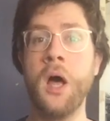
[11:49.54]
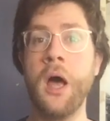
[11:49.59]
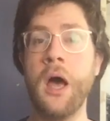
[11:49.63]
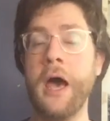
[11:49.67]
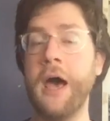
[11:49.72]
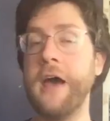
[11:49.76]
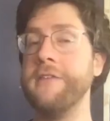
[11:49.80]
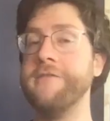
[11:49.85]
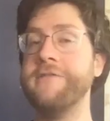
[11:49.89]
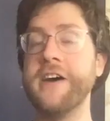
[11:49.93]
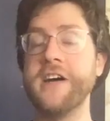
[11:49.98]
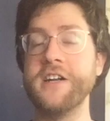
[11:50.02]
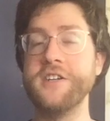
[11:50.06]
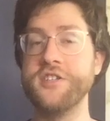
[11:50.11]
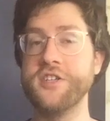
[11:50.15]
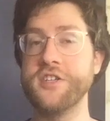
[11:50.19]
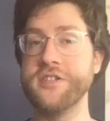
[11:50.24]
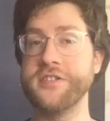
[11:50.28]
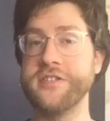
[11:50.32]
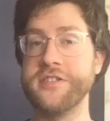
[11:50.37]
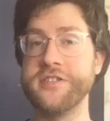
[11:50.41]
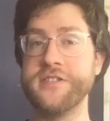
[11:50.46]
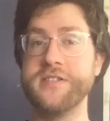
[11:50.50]

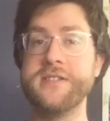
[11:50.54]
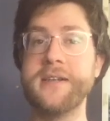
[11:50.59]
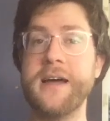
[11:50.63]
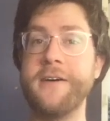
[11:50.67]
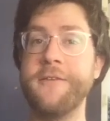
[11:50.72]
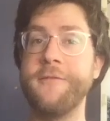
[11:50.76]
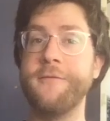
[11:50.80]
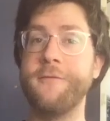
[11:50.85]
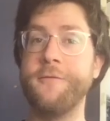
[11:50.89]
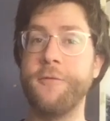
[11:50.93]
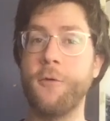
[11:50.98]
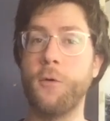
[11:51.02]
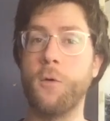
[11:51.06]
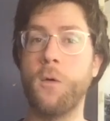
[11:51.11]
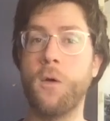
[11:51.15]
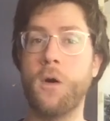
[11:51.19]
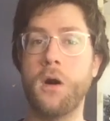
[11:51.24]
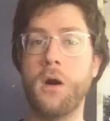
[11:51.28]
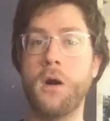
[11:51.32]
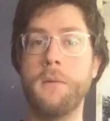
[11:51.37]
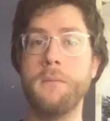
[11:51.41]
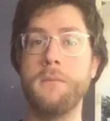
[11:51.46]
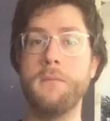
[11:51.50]
adventures and stuff
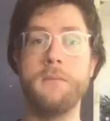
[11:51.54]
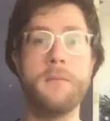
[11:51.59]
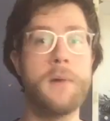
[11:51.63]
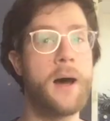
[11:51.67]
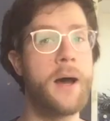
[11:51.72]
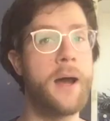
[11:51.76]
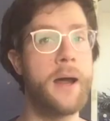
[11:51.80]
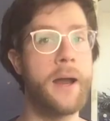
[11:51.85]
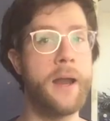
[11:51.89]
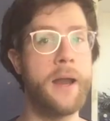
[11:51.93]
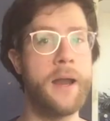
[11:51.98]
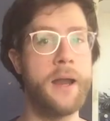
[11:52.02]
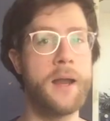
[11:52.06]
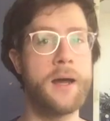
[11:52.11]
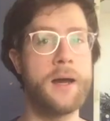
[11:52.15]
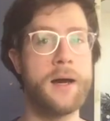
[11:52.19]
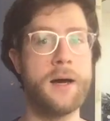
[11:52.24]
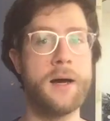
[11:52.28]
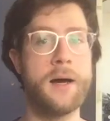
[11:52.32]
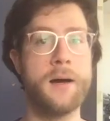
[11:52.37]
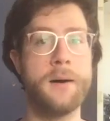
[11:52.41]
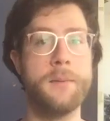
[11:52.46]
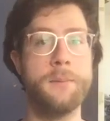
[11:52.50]
for my
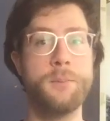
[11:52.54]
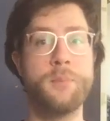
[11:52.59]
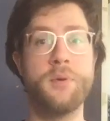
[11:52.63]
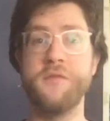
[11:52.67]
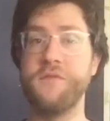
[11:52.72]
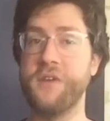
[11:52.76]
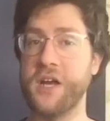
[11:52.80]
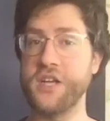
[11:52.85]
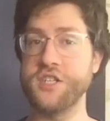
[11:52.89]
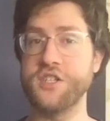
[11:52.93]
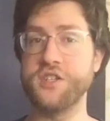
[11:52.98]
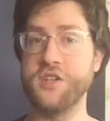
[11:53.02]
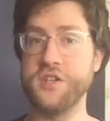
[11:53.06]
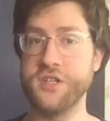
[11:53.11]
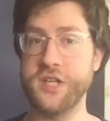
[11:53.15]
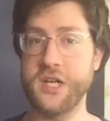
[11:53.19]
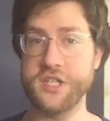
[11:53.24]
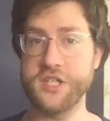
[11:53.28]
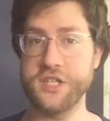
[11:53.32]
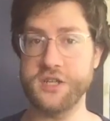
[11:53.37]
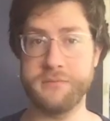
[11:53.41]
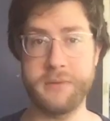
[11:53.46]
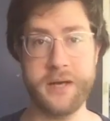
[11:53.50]
professional
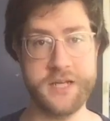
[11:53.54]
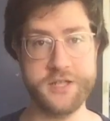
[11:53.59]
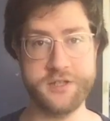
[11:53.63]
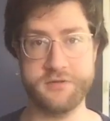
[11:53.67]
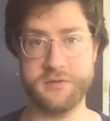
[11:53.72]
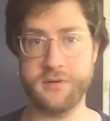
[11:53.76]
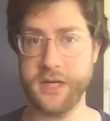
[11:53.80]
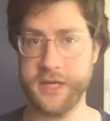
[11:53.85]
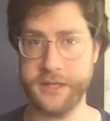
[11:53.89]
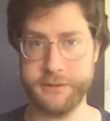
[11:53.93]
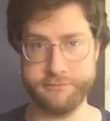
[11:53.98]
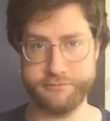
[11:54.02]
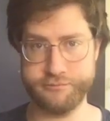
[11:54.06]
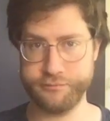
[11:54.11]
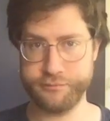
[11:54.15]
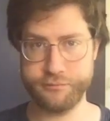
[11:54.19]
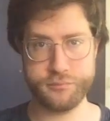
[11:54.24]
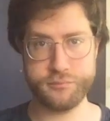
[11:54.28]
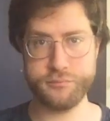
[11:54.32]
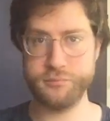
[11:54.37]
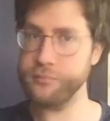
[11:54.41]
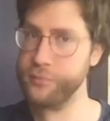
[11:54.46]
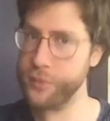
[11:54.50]
dungeon mastering
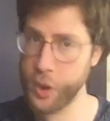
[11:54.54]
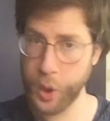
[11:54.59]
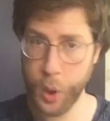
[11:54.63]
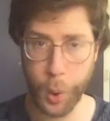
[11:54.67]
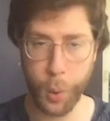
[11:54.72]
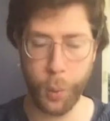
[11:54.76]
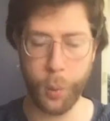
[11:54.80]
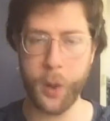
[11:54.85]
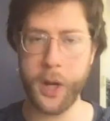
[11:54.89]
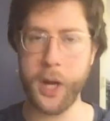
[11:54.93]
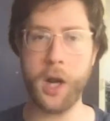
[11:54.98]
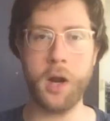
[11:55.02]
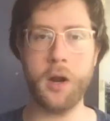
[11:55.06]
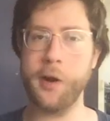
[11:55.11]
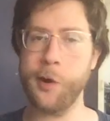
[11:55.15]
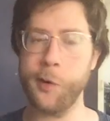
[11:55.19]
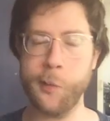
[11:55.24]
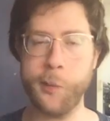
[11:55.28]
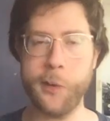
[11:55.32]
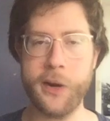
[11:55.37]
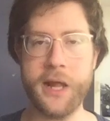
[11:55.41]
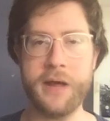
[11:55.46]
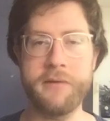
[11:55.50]
career
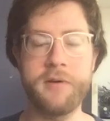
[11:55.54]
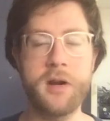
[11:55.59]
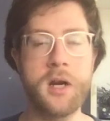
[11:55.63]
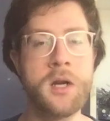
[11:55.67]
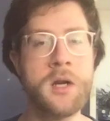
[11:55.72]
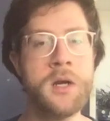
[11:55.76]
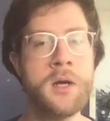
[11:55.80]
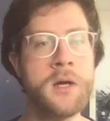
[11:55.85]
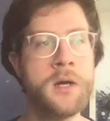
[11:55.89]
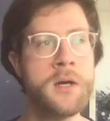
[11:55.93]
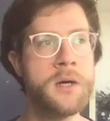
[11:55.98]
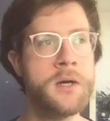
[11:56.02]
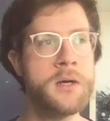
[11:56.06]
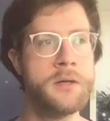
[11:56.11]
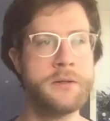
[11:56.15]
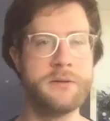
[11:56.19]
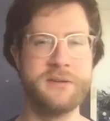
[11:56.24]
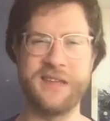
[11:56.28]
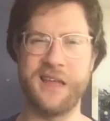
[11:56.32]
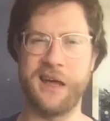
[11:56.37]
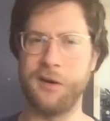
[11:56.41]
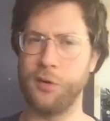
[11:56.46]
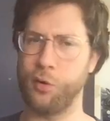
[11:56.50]
or whatever.
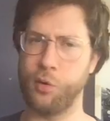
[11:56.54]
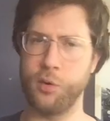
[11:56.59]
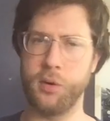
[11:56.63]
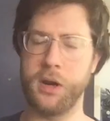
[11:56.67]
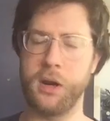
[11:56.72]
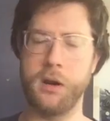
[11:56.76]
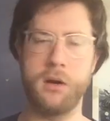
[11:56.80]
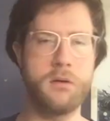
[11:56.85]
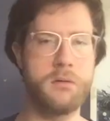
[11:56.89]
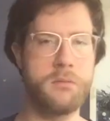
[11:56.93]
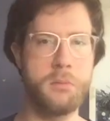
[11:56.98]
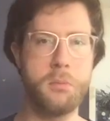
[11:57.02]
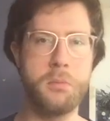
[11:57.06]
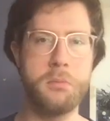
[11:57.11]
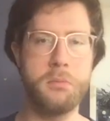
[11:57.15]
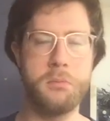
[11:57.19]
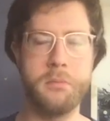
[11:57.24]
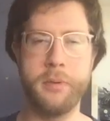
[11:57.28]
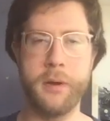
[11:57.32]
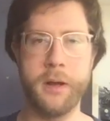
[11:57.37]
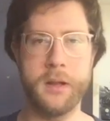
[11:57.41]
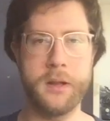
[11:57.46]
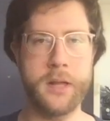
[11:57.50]
Not a career,
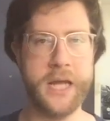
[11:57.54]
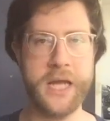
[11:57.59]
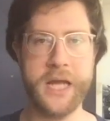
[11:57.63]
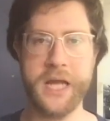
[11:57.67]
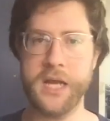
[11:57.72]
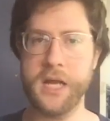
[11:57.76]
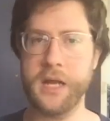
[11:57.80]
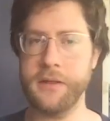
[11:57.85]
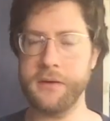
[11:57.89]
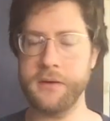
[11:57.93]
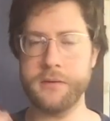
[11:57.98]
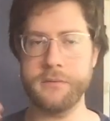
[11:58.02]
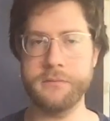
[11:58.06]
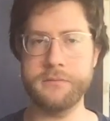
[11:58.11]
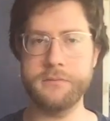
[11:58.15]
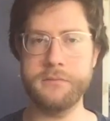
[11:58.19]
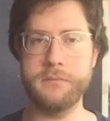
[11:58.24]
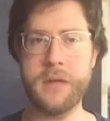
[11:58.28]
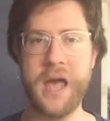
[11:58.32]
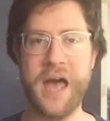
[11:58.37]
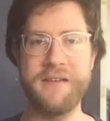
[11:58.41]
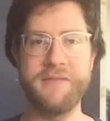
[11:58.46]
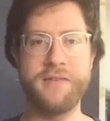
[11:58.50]
but like another
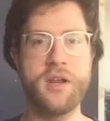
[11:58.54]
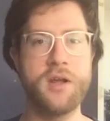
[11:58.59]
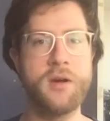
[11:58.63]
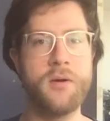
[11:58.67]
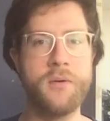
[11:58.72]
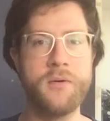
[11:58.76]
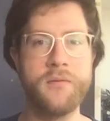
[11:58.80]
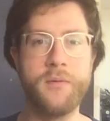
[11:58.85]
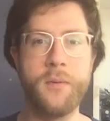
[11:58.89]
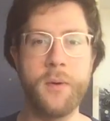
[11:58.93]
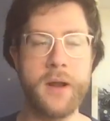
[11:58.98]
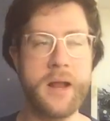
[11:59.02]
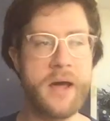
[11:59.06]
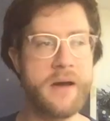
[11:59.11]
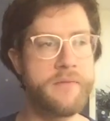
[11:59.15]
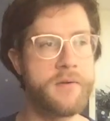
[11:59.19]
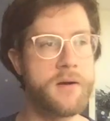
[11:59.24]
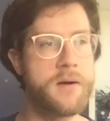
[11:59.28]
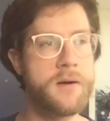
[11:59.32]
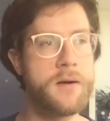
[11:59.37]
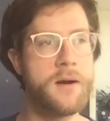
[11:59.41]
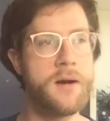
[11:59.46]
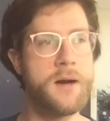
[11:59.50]
avenue of
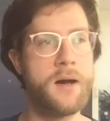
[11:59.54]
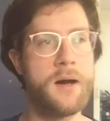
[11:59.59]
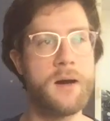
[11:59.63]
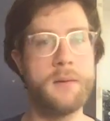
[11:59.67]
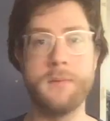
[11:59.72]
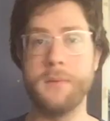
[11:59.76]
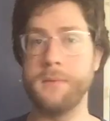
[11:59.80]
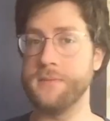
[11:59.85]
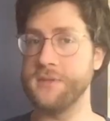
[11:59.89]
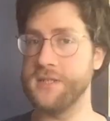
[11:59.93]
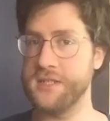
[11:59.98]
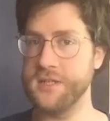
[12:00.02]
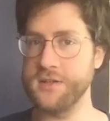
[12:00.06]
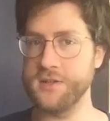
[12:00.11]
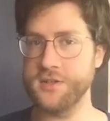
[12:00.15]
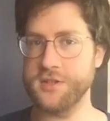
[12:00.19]
whatever. I'm still